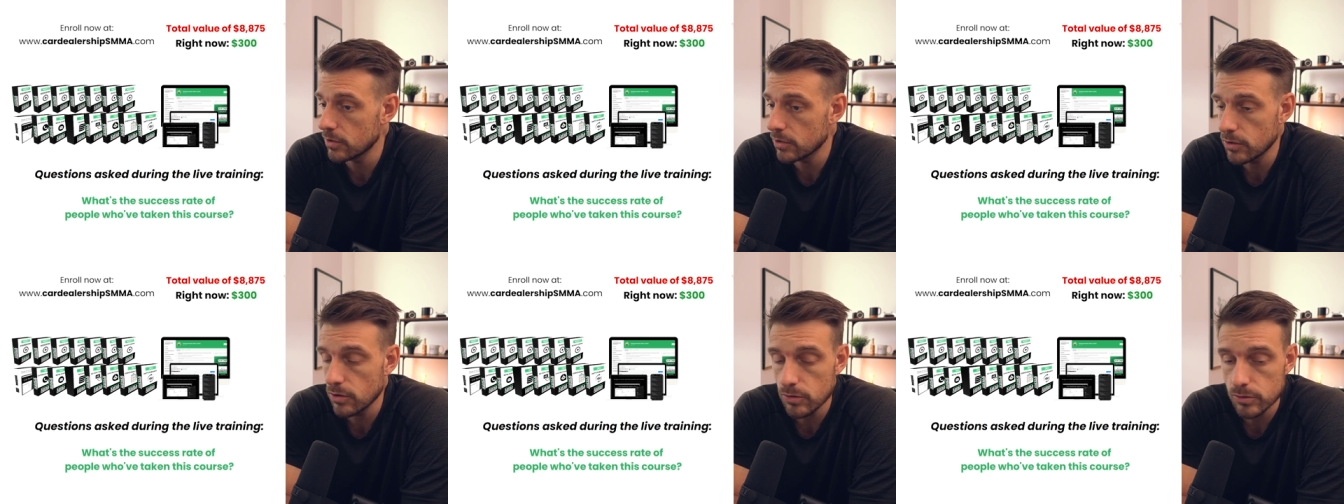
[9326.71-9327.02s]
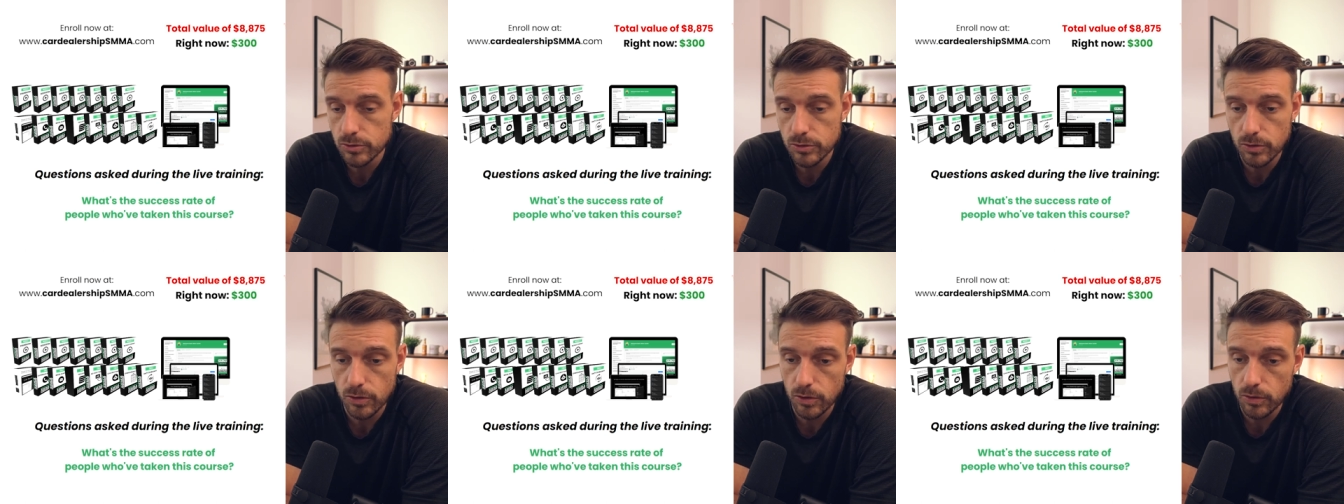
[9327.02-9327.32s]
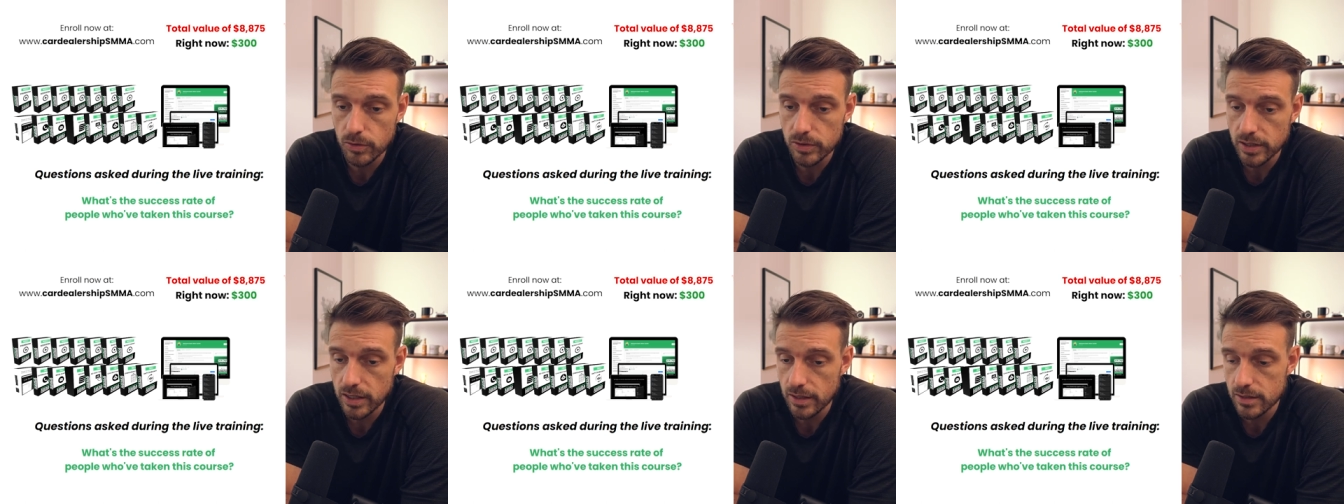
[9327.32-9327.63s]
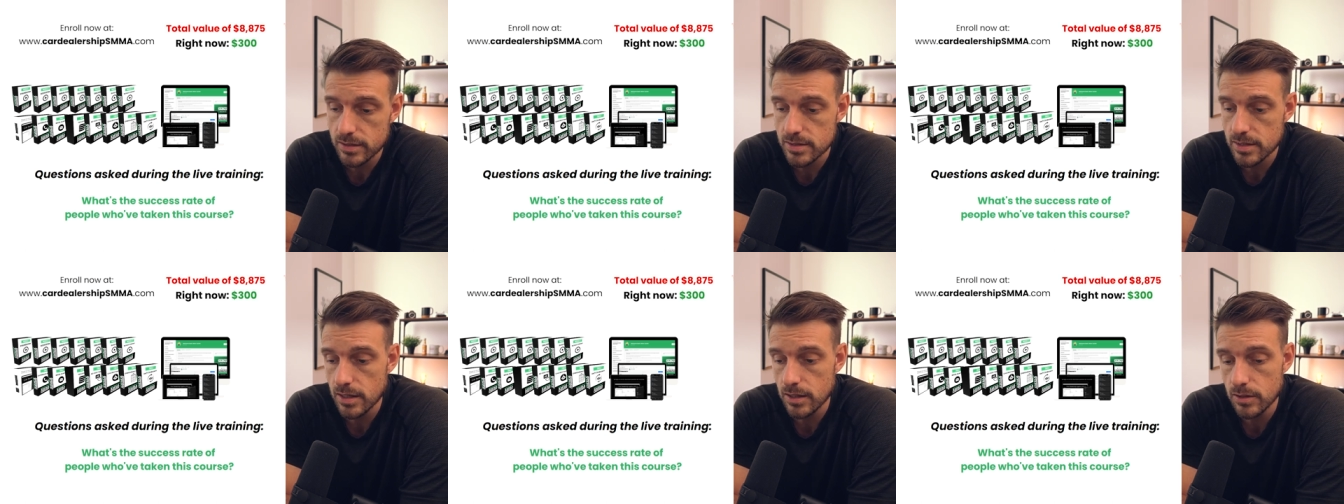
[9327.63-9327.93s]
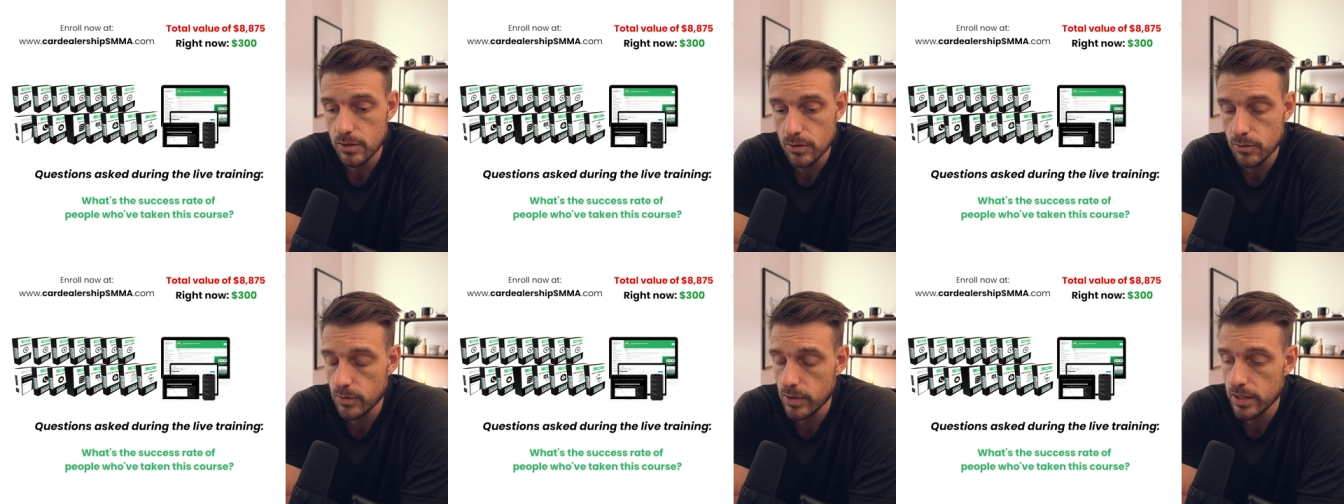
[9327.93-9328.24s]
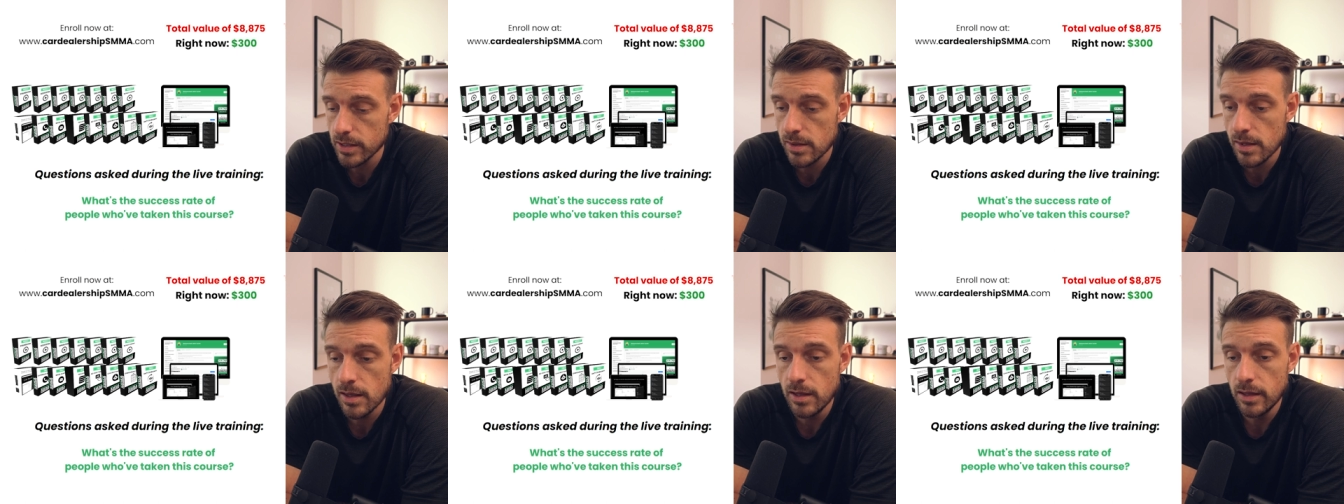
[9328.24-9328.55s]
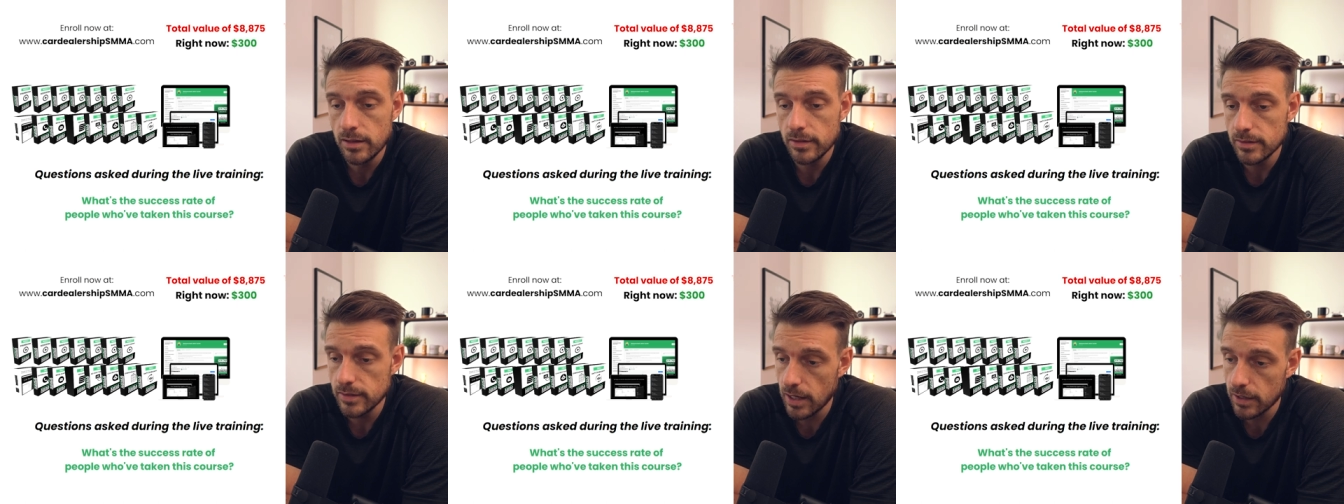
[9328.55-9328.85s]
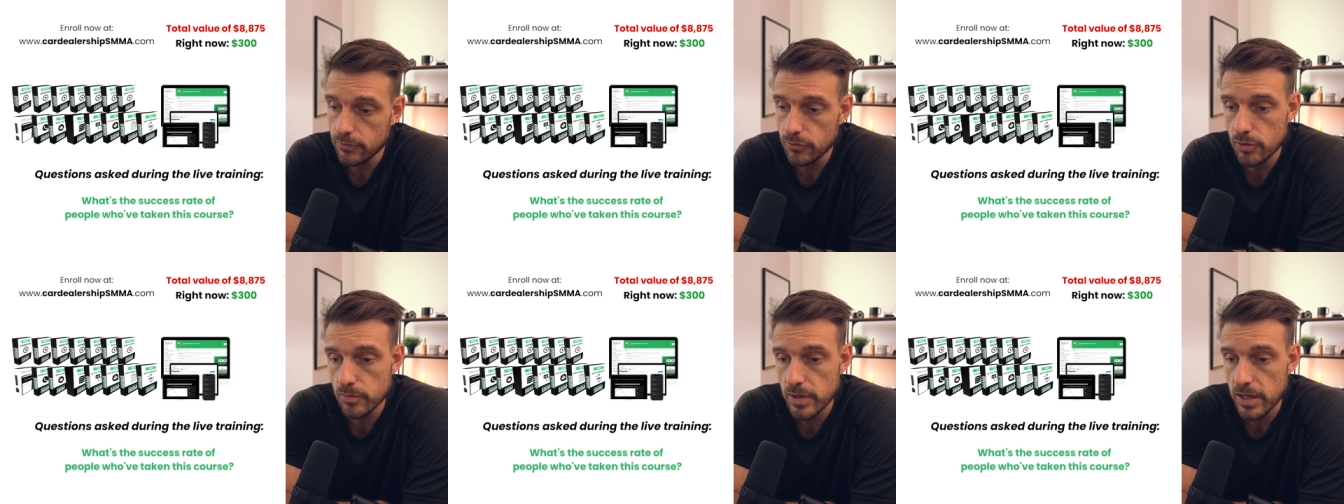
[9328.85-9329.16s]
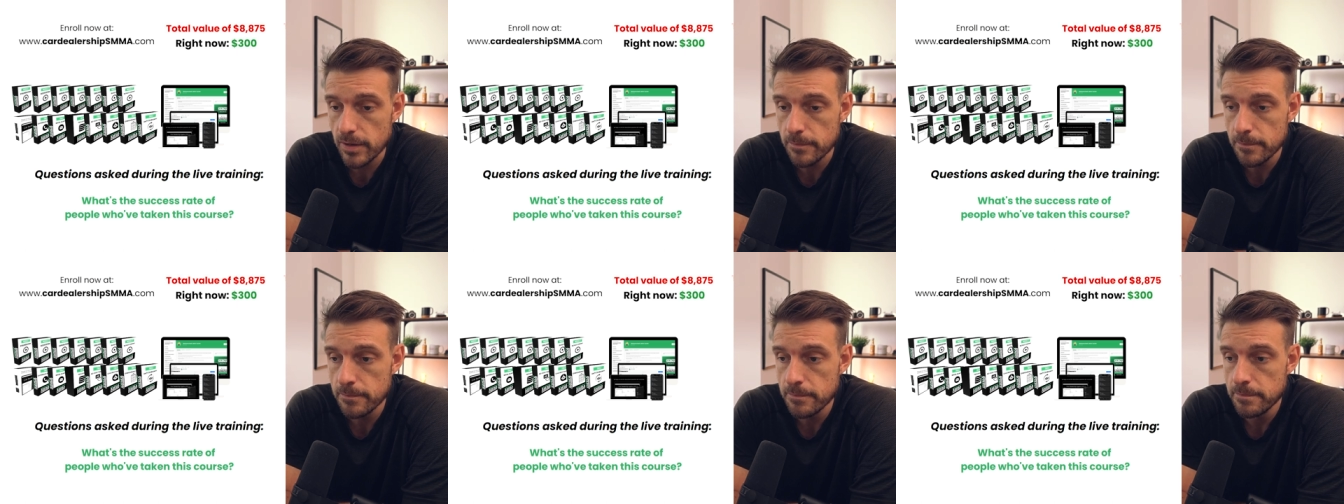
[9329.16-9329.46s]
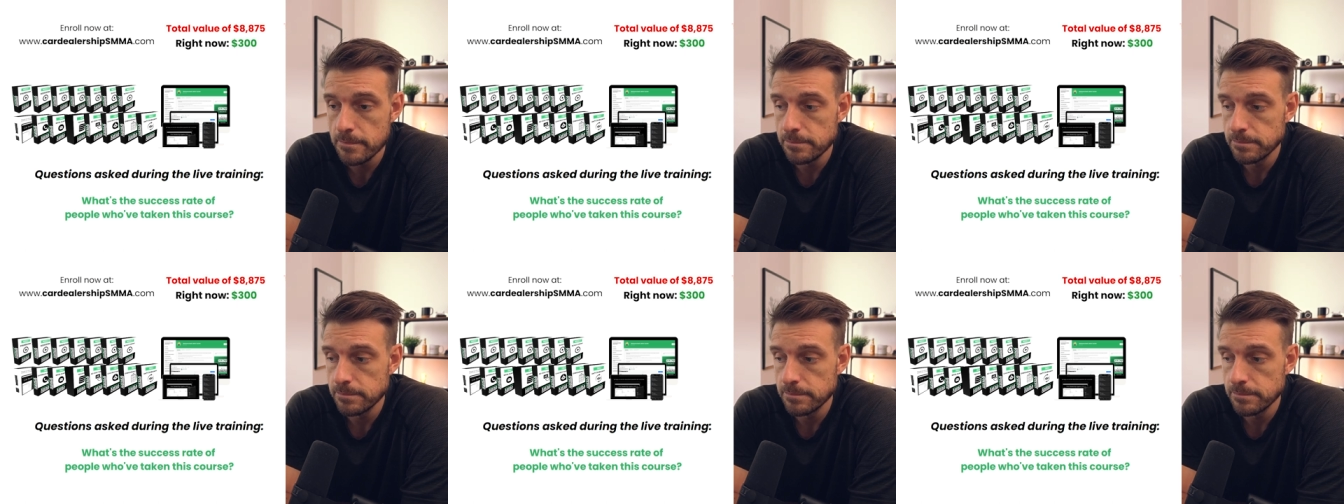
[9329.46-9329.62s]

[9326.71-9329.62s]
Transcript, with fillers: you go through the whole thing and say, you know what, not for me.